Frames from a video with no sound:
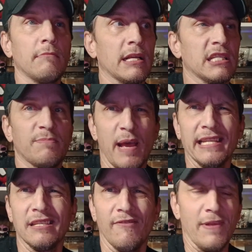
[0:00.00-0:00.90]

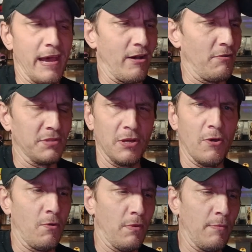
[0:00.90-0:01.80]
expensive now,
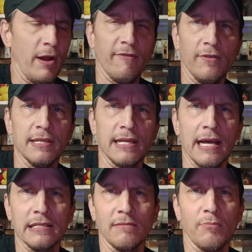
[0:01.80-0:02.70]
so I'm waiting for these
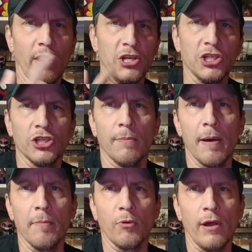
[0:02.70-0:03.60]
guys to probably jump
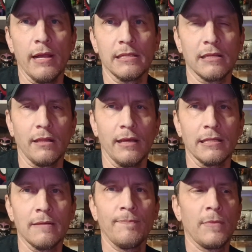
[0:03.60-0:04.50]
up in price,
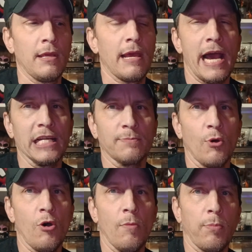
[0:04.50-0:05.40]
unless
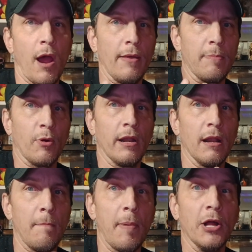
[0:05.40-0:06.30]
Hasbro probably printed
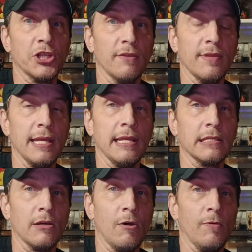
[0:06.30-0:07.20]
a bunch of these,
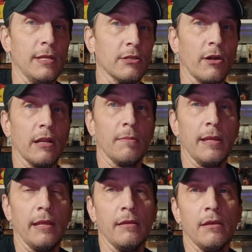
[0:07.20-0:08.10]
so these aren't going to
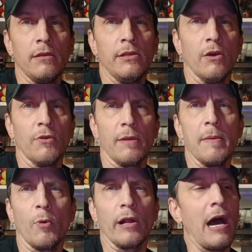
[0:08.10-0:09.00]
be, you know, they're going to be
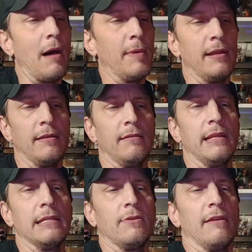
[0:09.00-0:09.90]
more common,
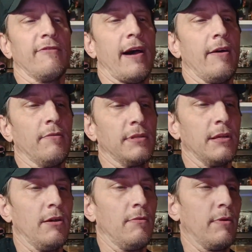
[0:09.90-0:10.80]
easily found,
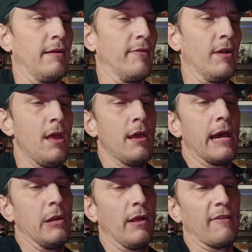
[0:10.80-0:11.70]
so whatever.
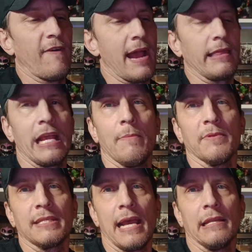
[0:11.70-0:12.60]
I do like the fact they come
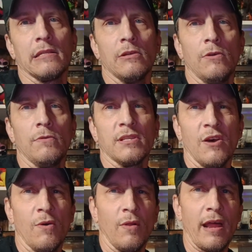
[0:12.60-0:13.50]
with stands too,
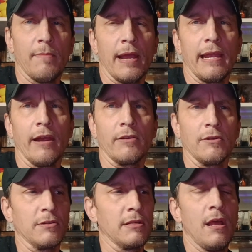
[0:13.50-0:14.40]
so a lot of my
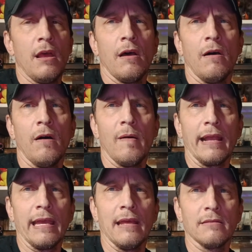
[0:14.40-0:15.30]
characters I
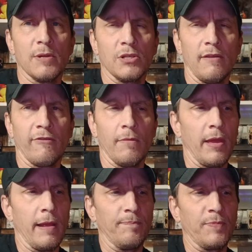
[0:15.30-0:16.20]
get, especially from
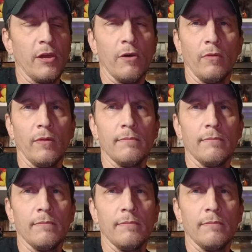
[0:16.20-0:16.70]
like, you know,